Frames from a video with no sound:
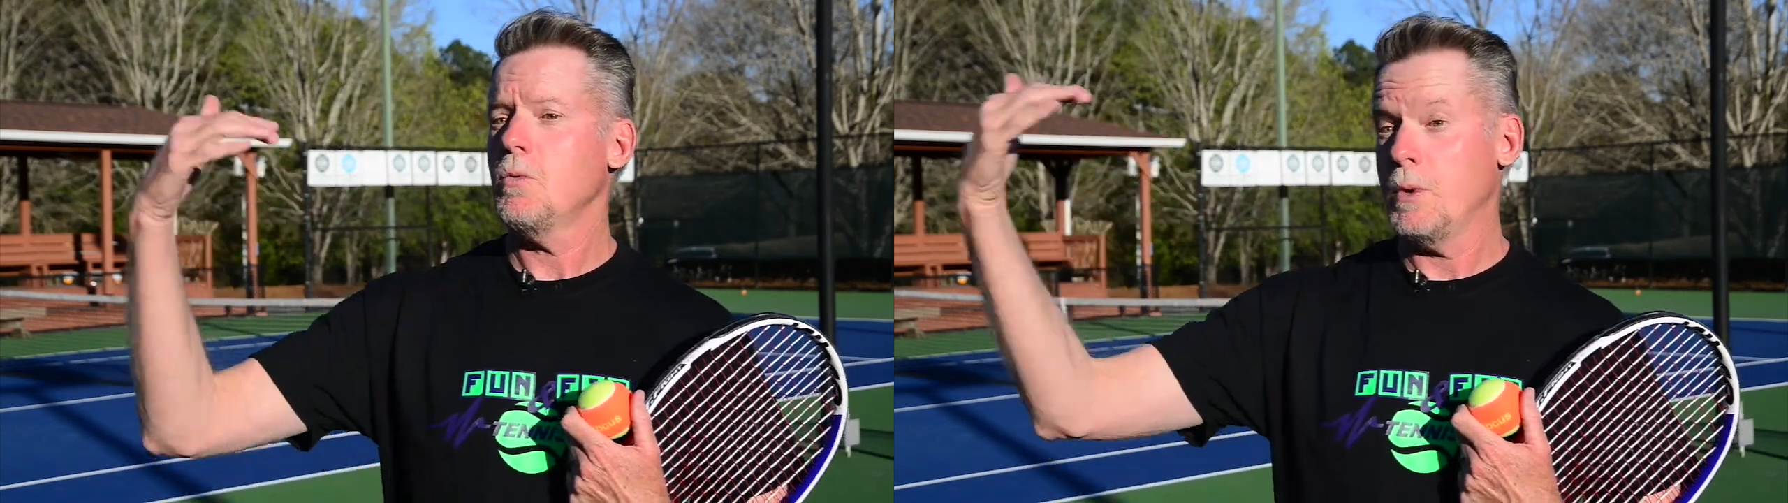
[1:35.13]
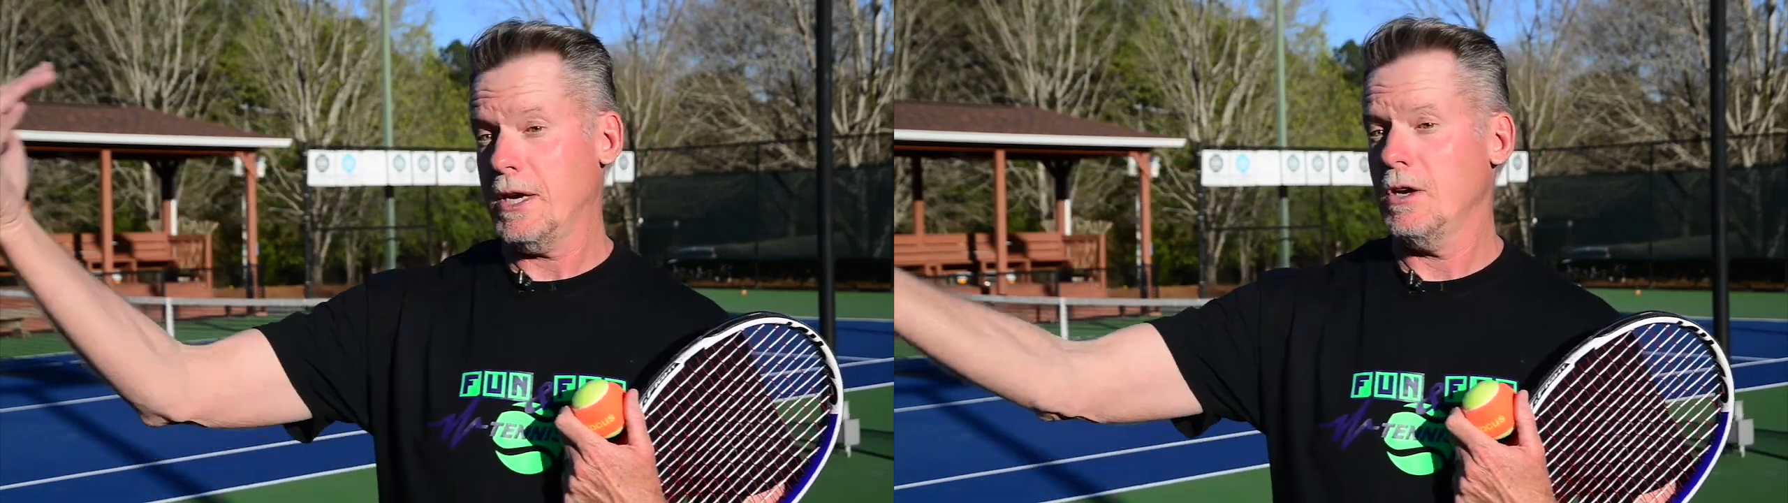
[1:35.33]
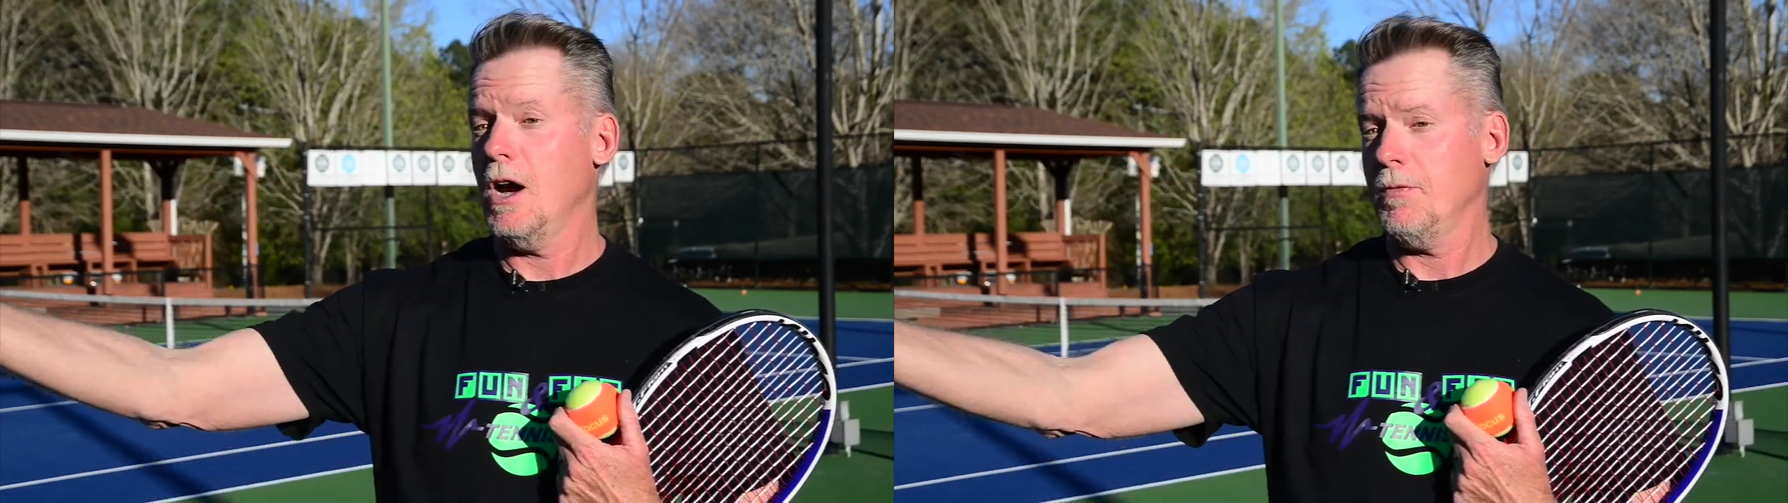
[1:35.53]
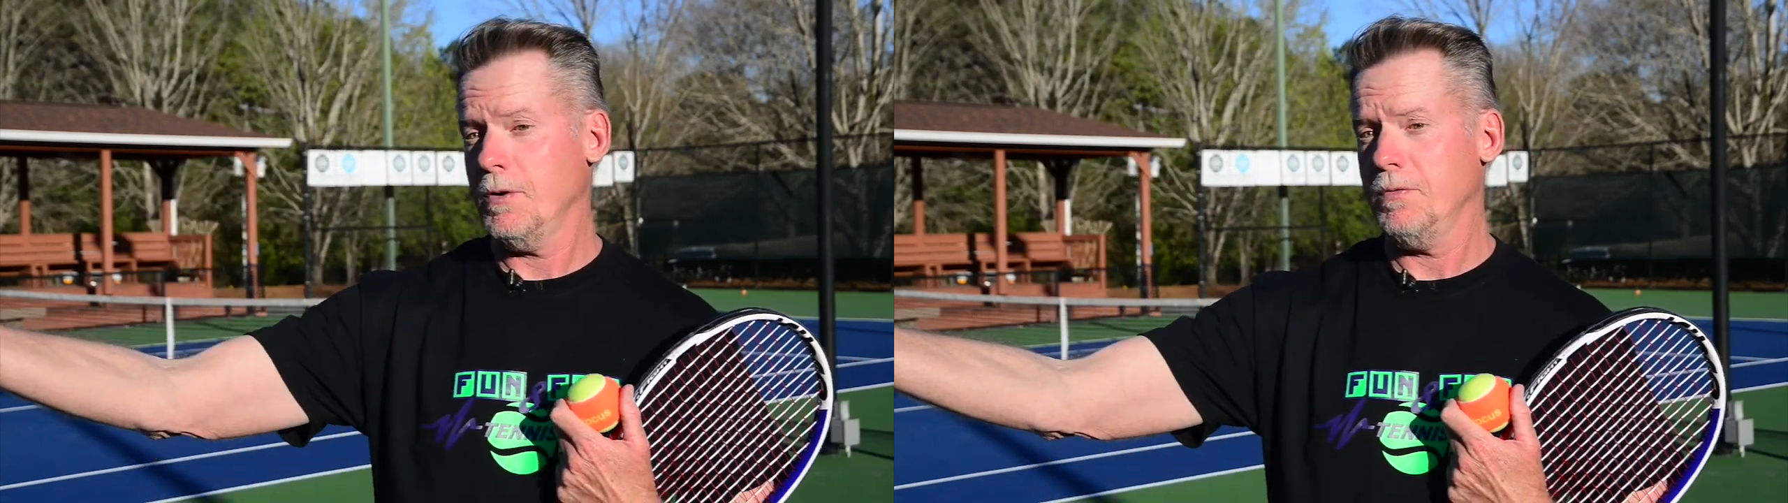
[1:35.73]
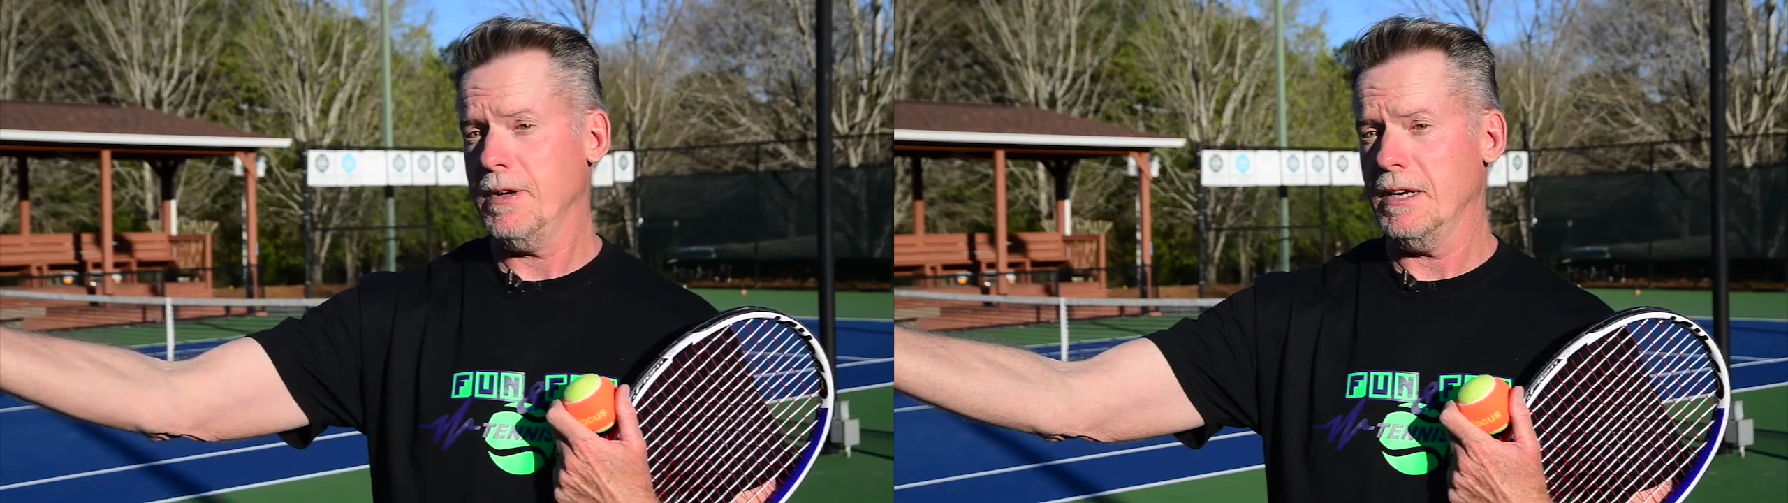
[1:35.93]
we can offer
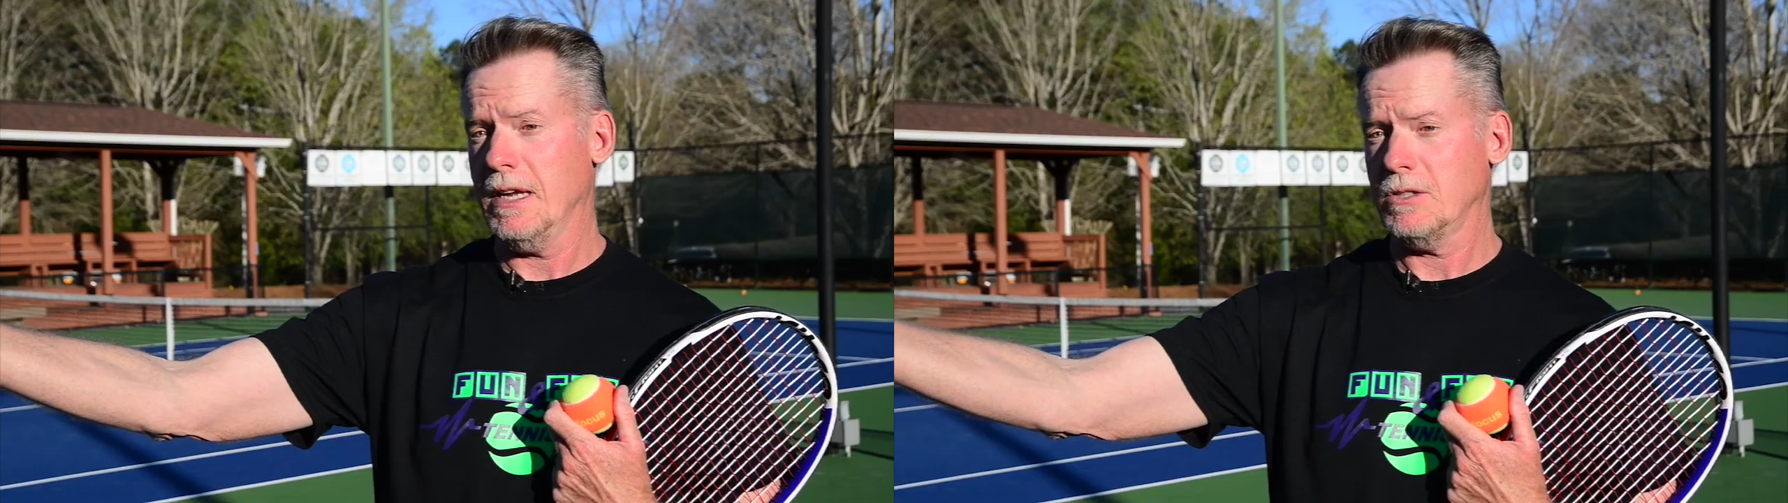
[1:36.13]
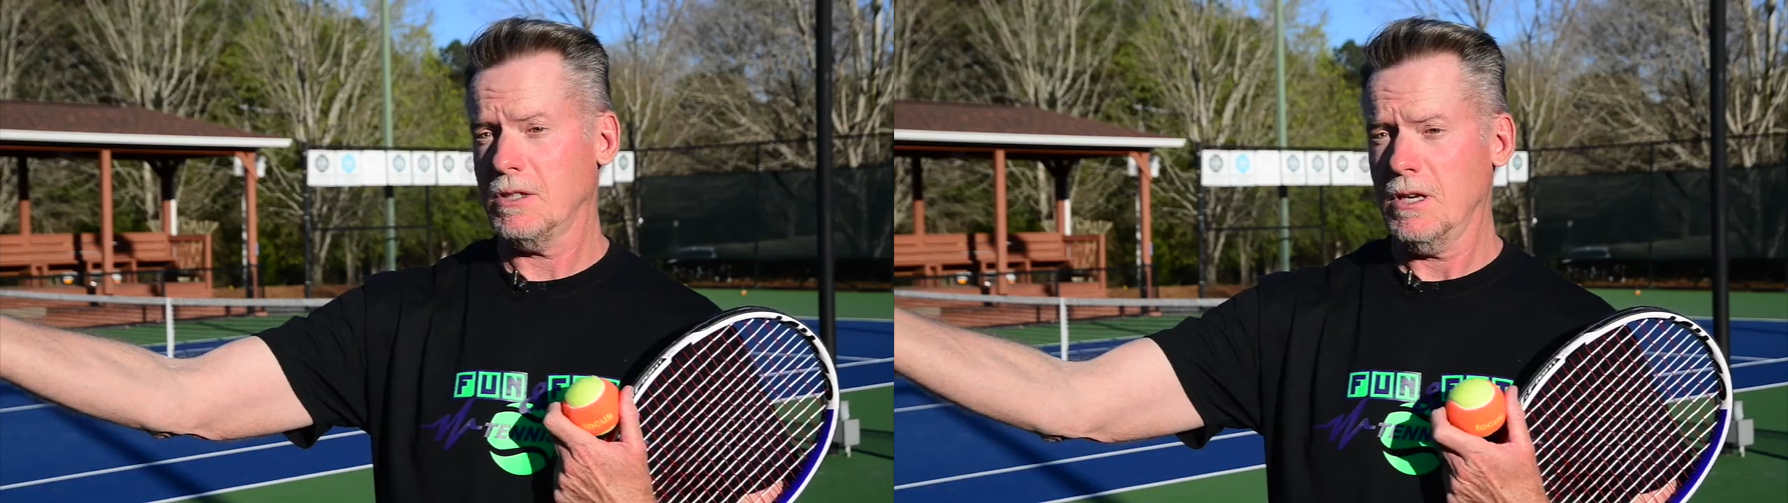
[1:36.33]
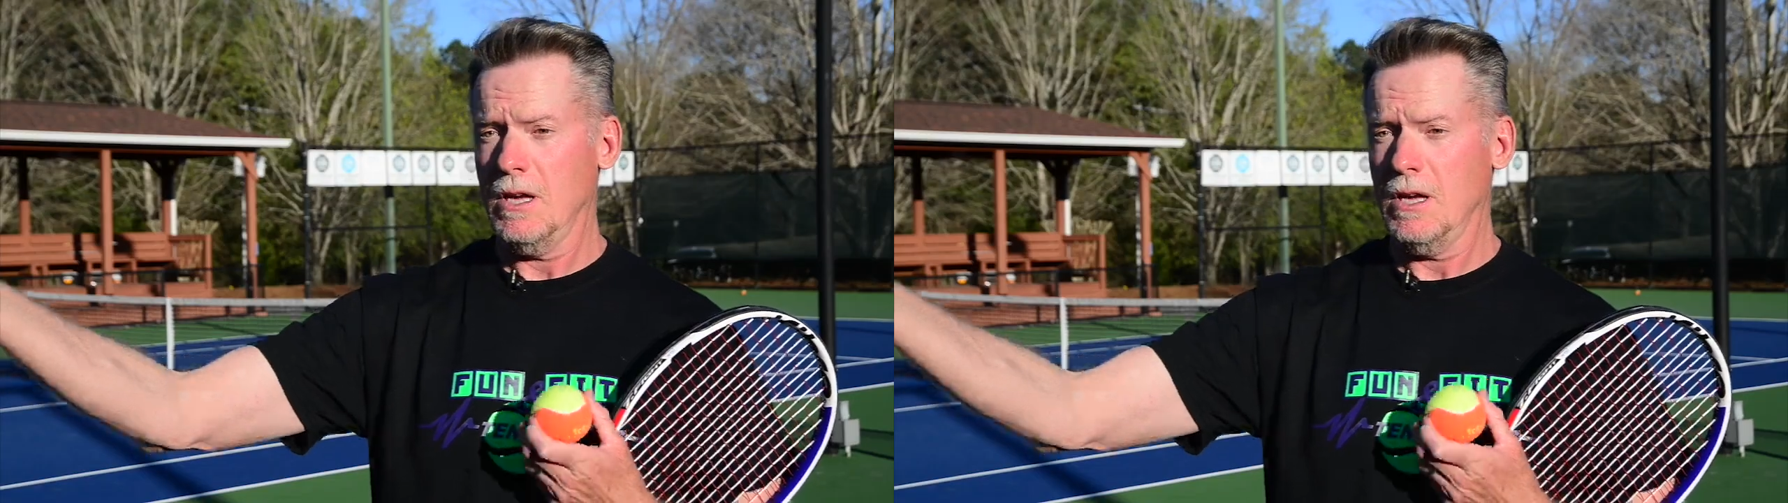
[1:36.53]
fitness